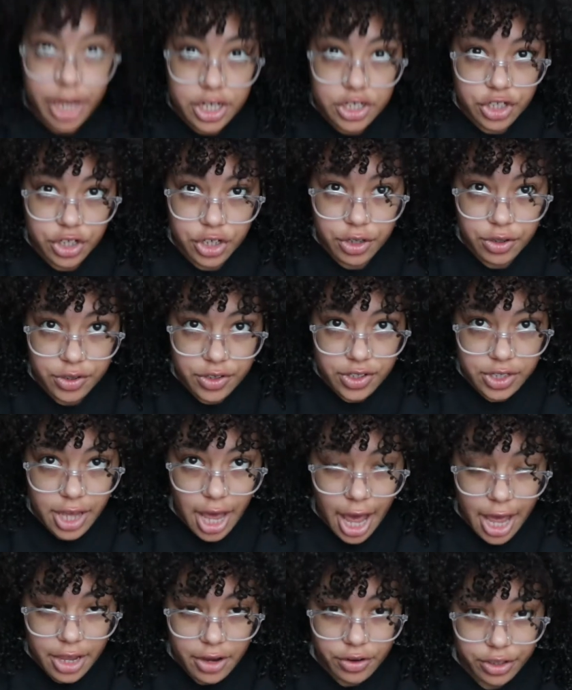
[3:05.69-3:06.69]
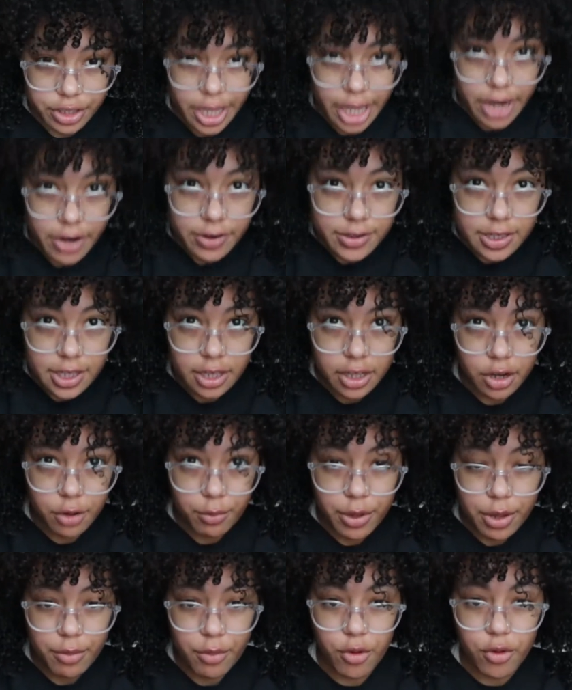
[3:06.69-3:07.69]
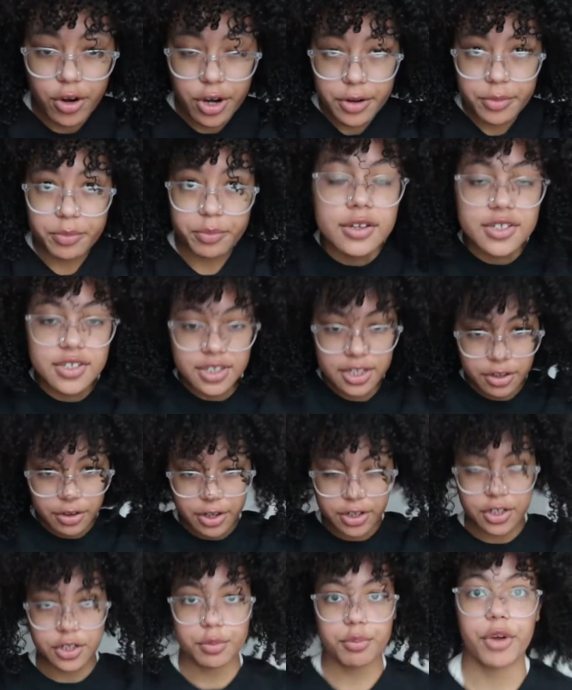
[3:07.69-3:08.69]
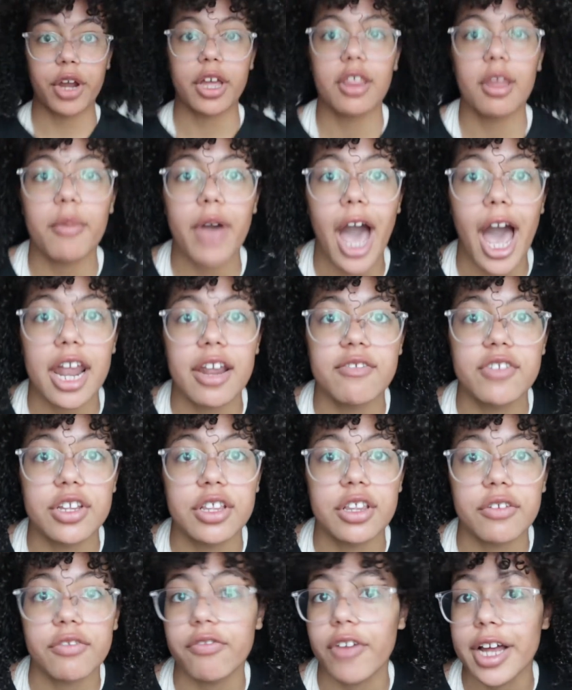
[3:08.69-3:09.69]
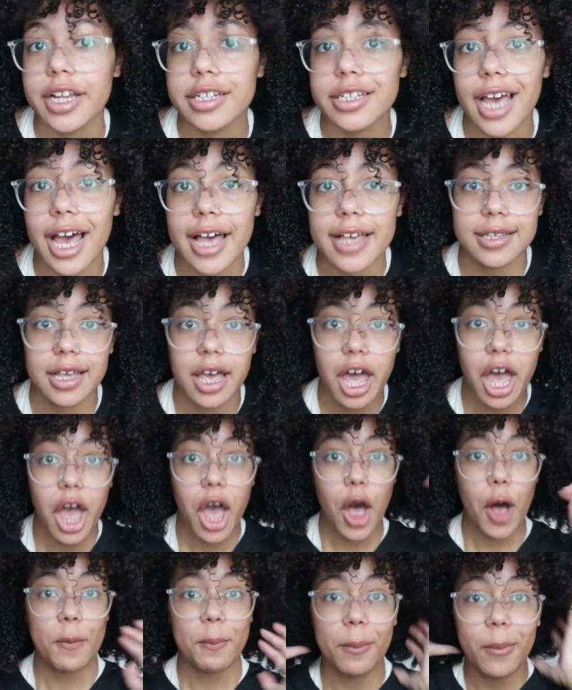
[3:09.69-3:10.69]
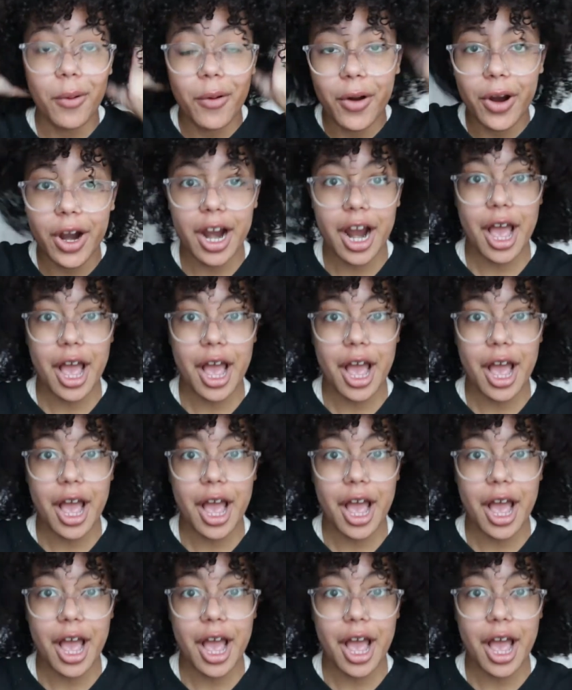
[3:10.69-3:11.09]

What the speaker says: sure you just cut your layers a little bit more so that you can just bring them kind of to the front as more